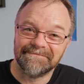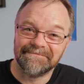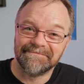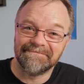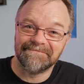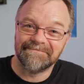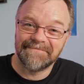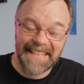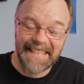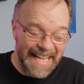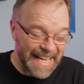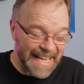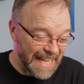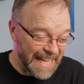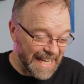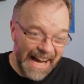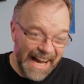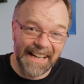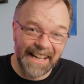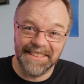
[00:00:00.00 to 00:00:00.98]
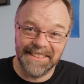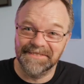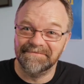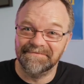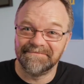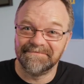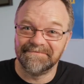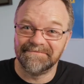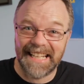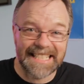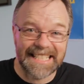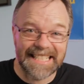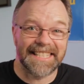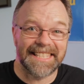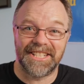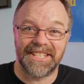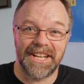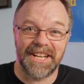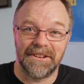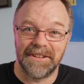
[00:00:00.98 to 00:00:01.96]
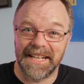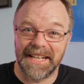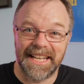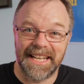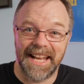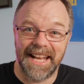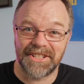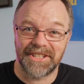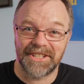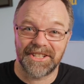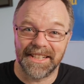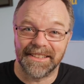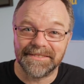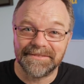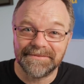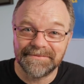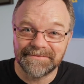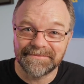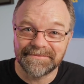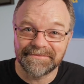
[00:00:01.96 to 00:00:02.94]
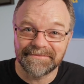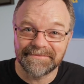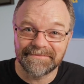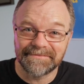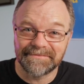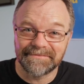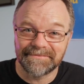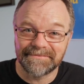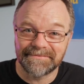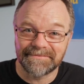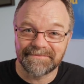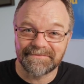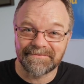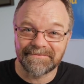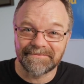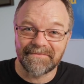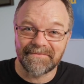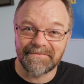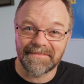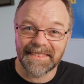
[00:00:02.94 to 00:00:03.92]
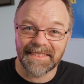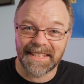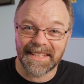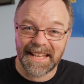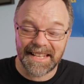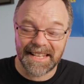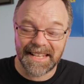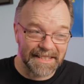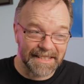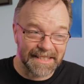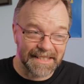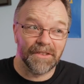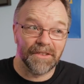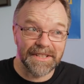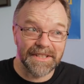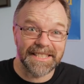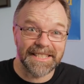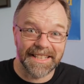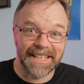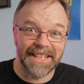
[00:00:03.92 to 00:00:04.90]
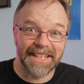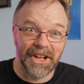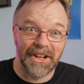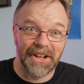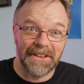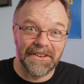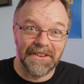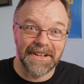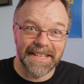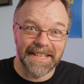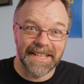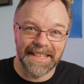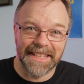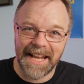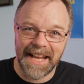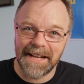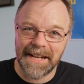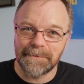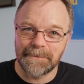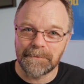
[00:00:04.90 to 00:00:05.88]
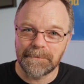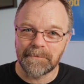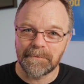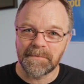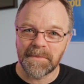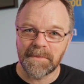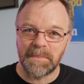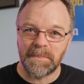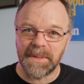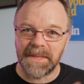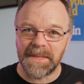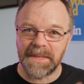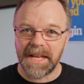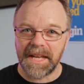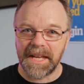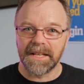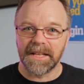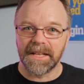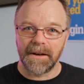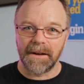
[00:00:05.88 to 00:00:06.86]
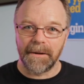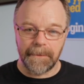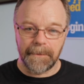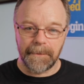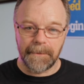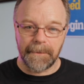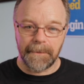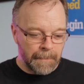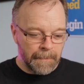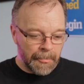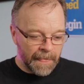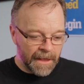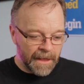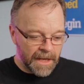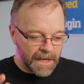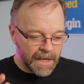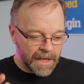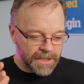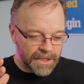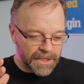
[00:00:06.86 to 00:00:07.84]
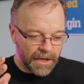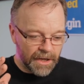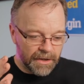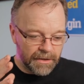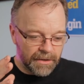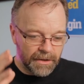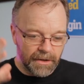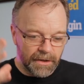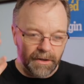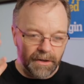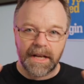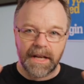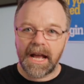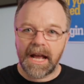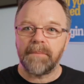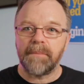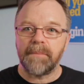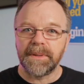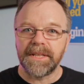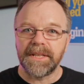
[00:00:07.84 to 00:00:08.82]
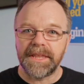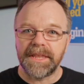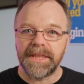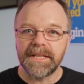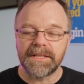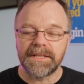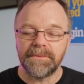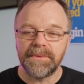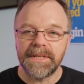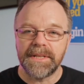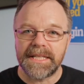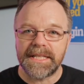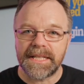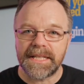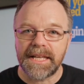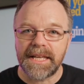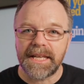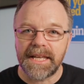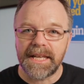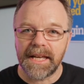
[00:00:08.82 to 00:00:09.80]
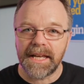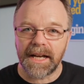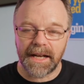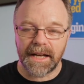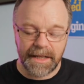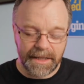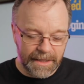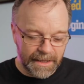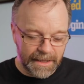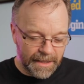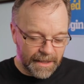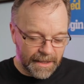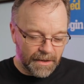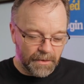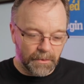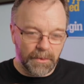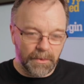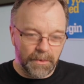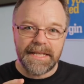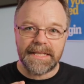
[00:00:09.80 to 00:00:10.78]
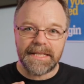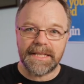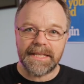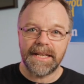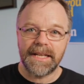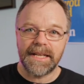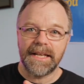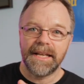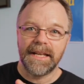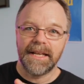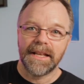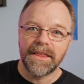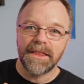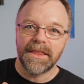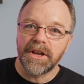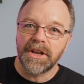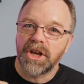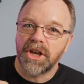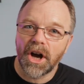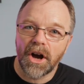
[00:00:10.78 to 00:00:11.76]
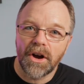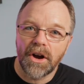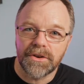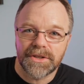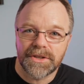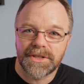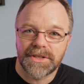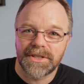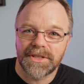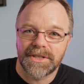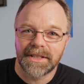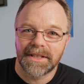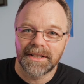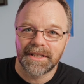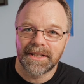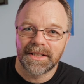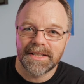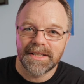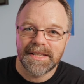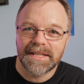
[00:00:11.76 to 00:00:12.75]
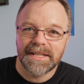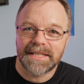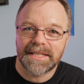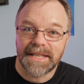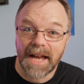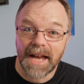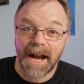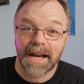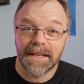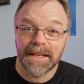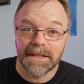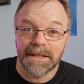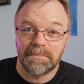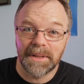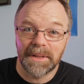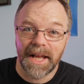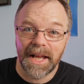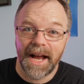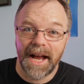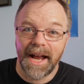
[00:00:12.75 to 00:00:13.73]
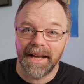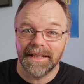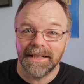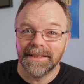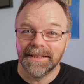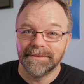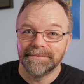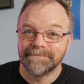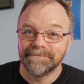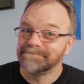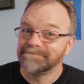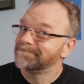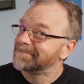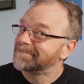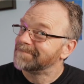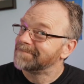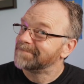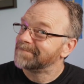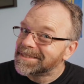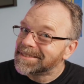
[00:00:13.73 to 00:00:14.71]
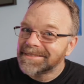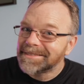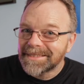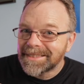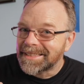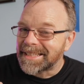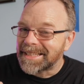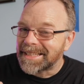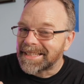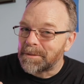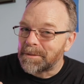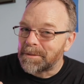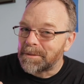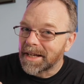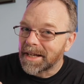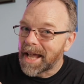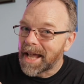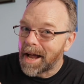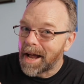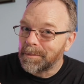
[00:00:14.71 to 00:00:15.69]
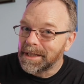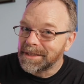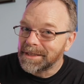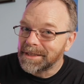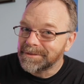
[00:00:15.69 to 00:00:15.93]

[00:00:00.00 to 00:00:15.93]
There you go. That's the show in a nutshell. It's obviously a lot longer than that, but there you go. So, couple of things that we see here. We see the ghost starting the play. Sound a bit like Hamlet?